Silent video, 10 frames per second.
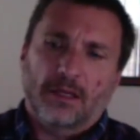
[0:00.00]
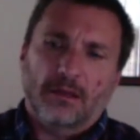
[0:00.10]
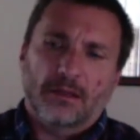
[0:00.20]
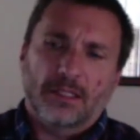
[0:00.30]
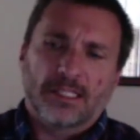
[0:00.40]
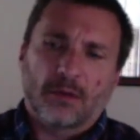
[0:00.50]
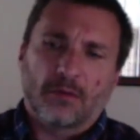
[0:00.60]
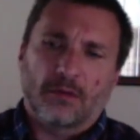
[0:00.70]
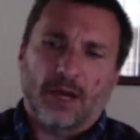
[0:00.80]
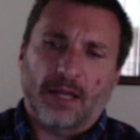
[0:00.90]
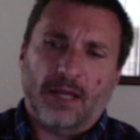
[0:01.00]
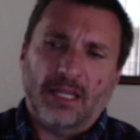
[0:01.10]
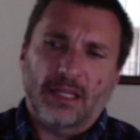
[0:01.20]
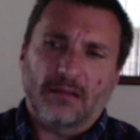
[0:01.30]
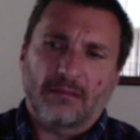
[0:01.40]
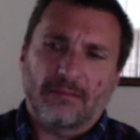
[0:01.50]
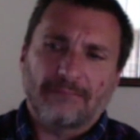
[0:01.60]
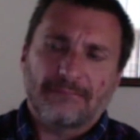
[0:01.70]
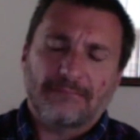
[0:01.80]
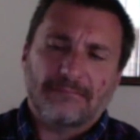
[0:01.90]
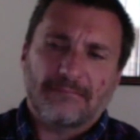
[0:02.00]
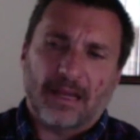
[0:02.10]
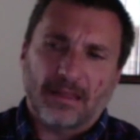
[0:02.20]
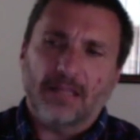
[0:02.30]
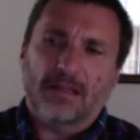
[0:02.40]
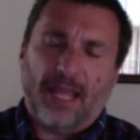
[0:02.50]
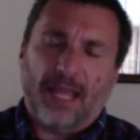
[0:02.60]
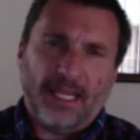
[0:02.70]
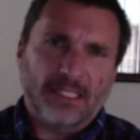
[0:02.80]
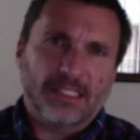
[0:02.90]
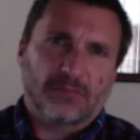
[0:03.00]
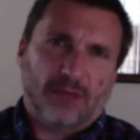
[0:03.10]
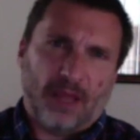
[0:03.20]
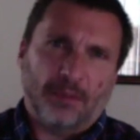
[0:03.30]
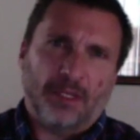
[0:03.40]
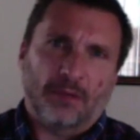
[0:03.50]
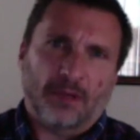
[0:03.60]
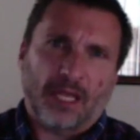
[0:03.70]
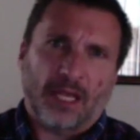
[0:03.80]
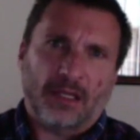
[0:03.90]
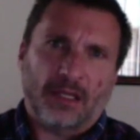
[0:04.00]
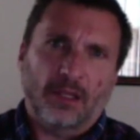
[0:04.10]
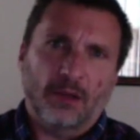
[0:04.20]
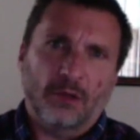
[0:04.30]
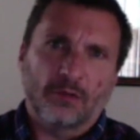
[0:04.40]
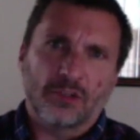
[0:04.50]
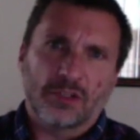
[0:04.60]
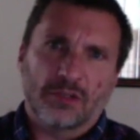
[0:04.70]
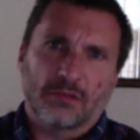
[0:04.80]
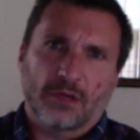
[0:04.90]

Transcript: So I think the AIDS epidemic had a huge